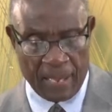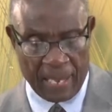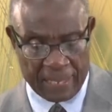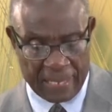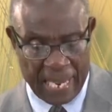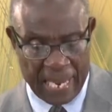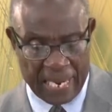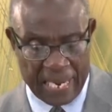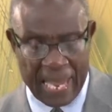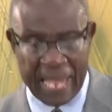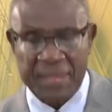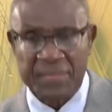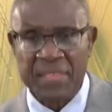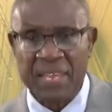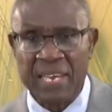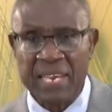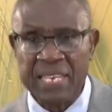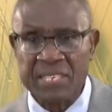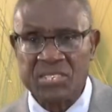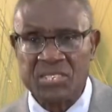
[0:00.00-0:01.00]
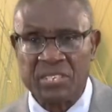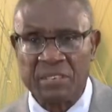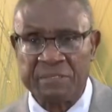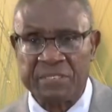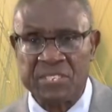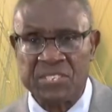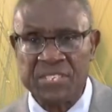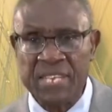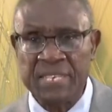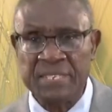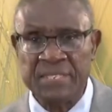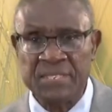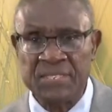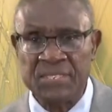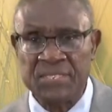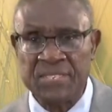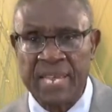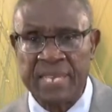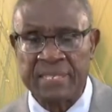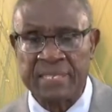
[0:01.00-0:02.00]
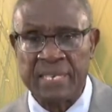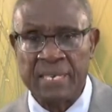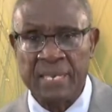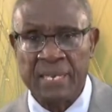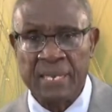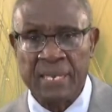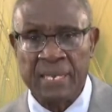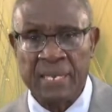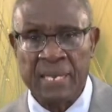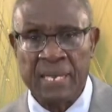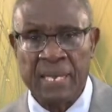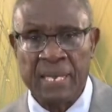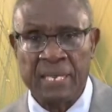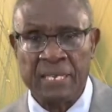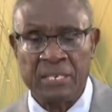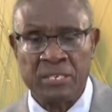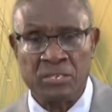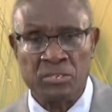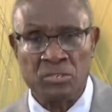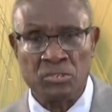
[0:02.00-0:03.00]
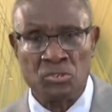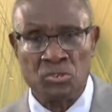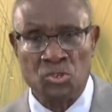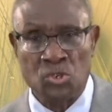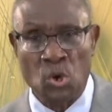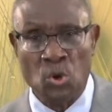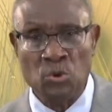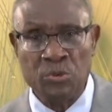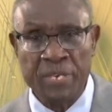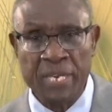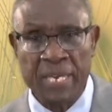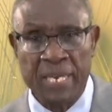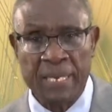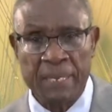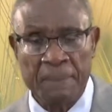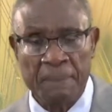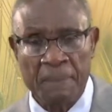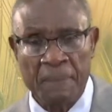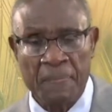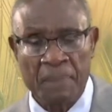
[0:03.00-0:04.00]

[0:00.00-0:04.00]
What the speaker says: And I like the list of sins that Joni